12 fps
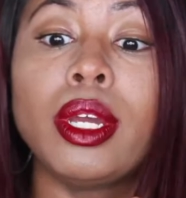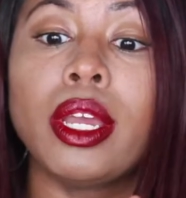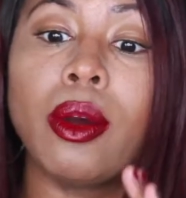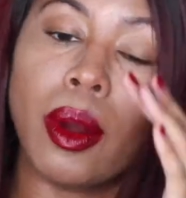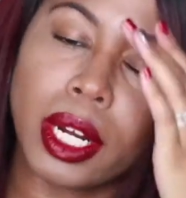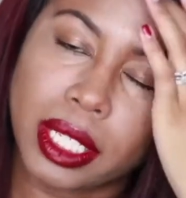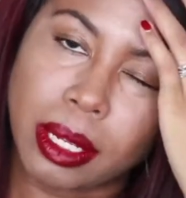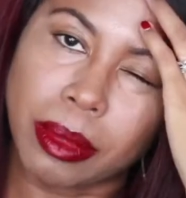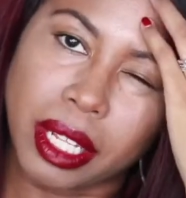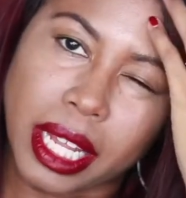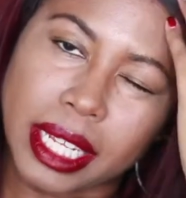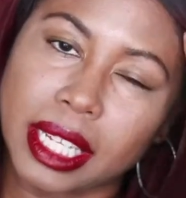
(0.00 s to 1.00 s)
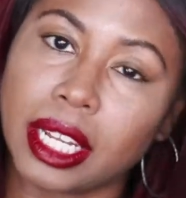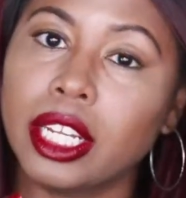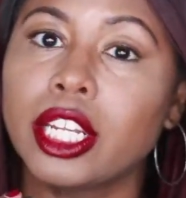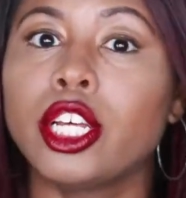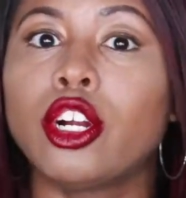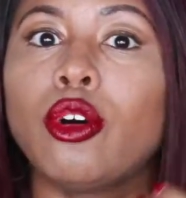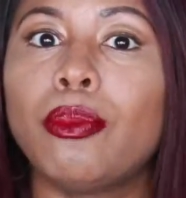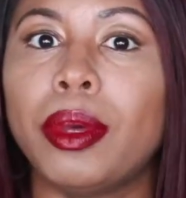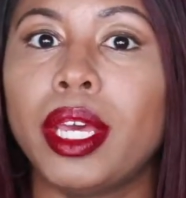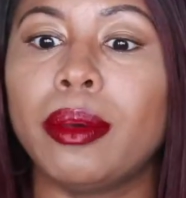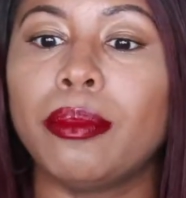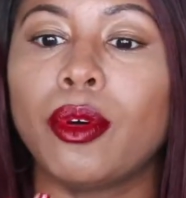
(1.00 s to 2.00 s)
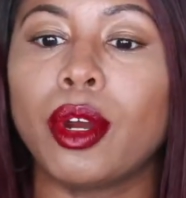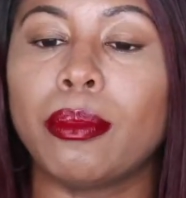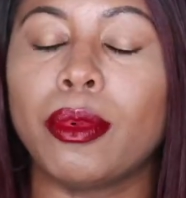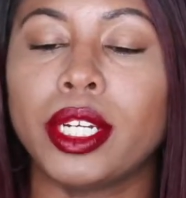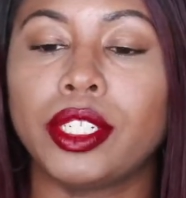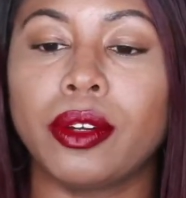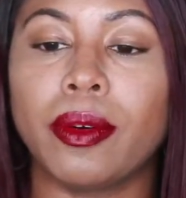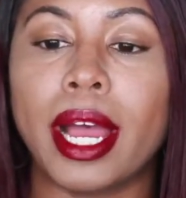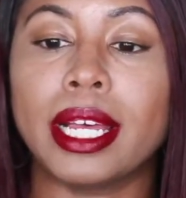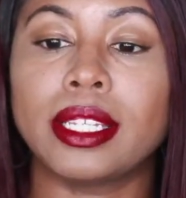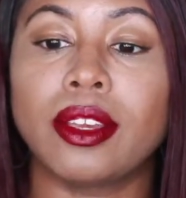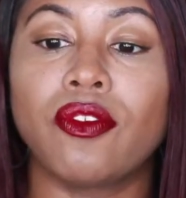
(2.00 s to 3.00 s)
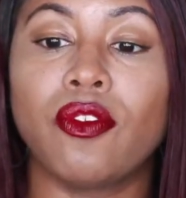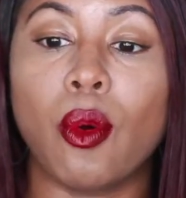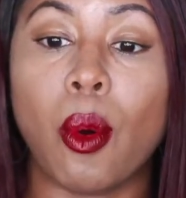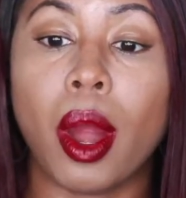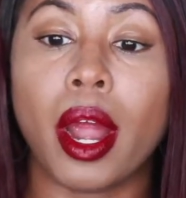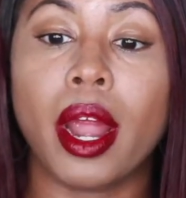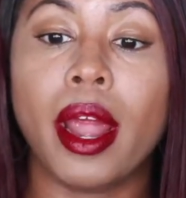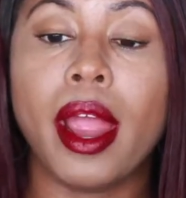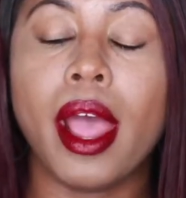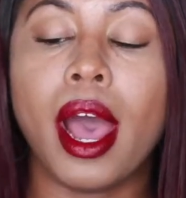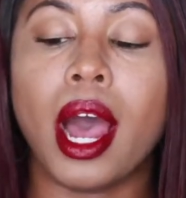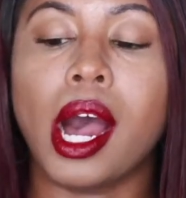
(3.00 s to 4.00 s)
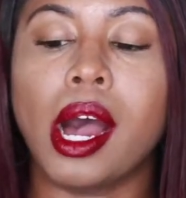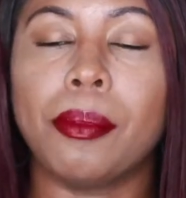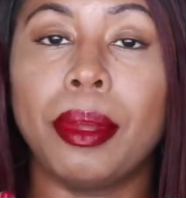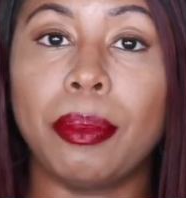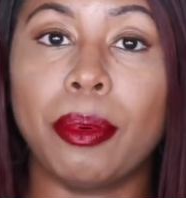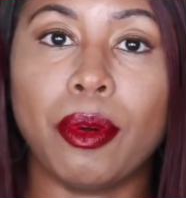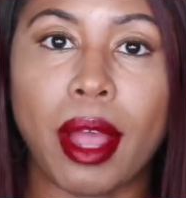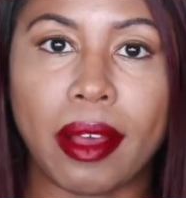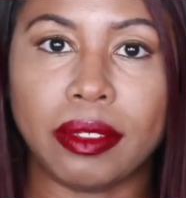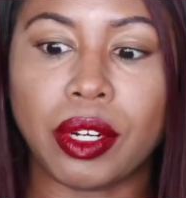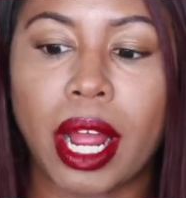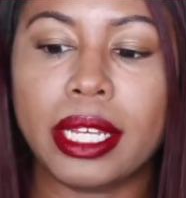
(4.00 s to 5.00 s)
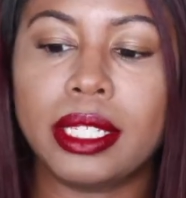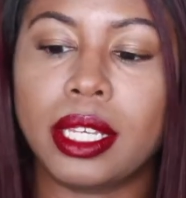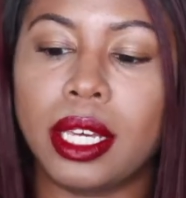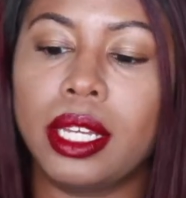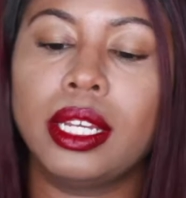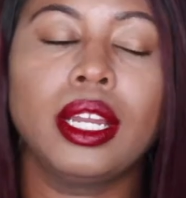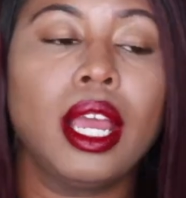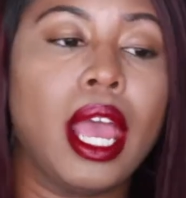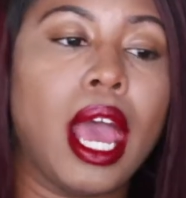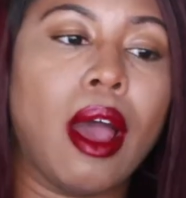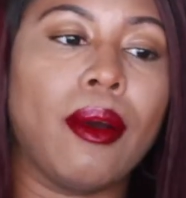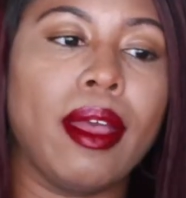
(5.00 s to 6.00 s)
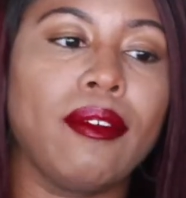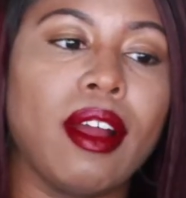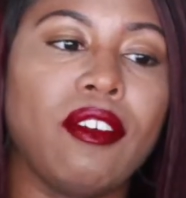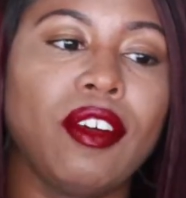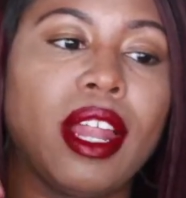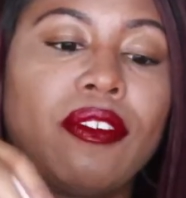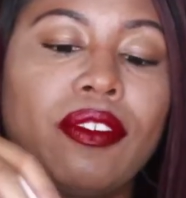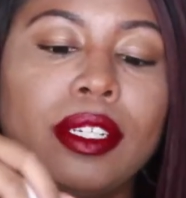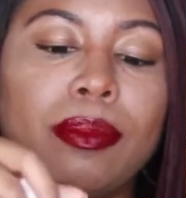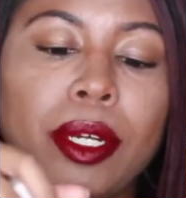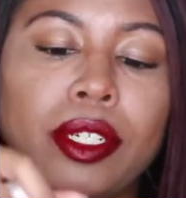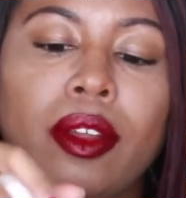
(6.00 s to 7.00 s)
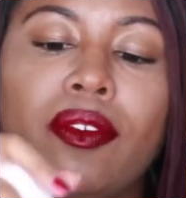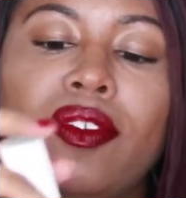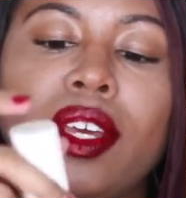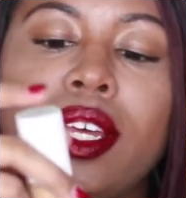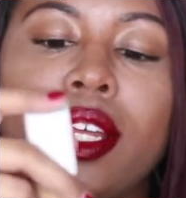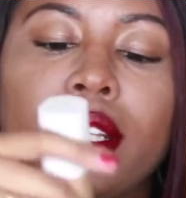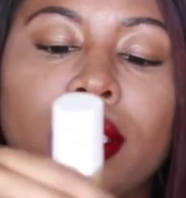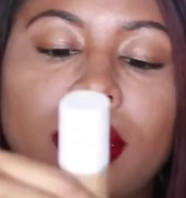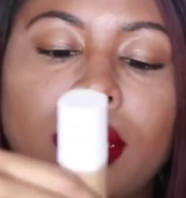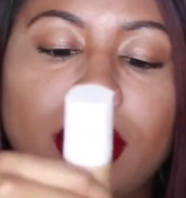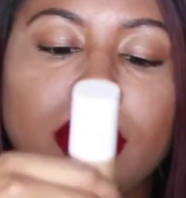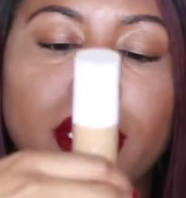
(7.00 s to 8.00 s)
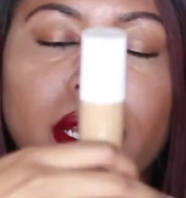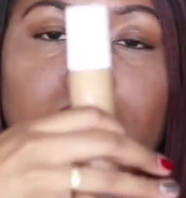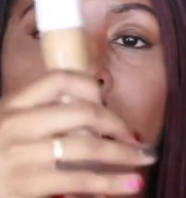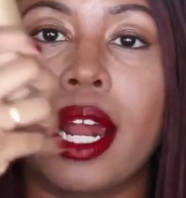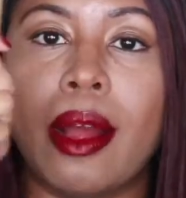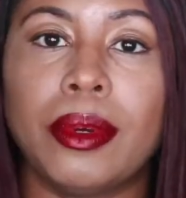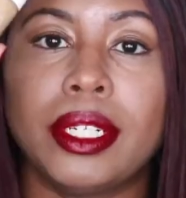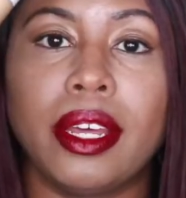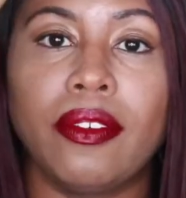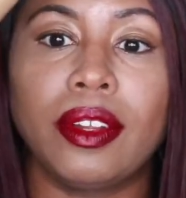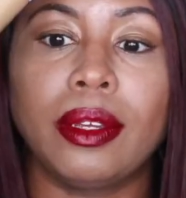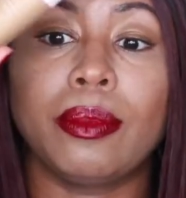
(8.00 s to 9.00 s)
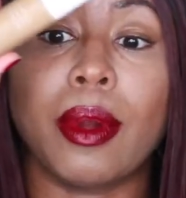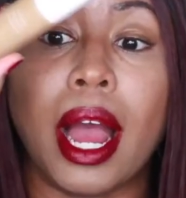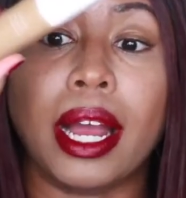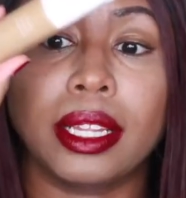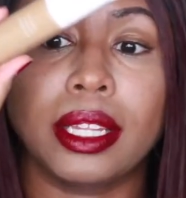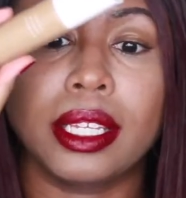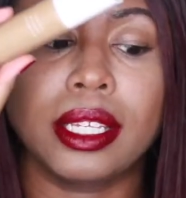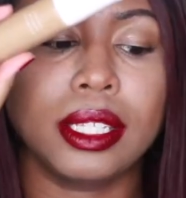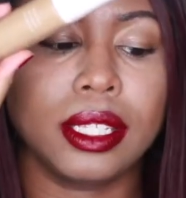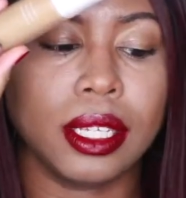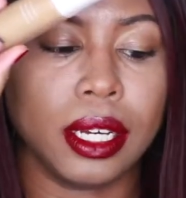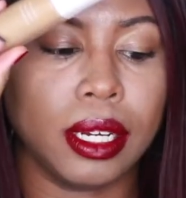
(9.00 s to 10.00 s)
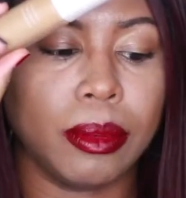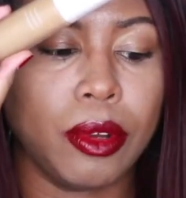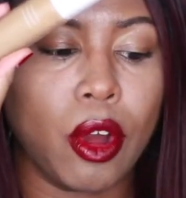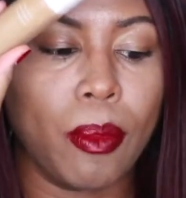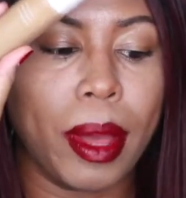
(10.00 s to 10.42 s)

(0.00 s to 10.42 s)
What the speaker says: or something that's a little bit more moisturizing for people who have dry skin. However, I feel like for special events, things like that, I would definitely rock this no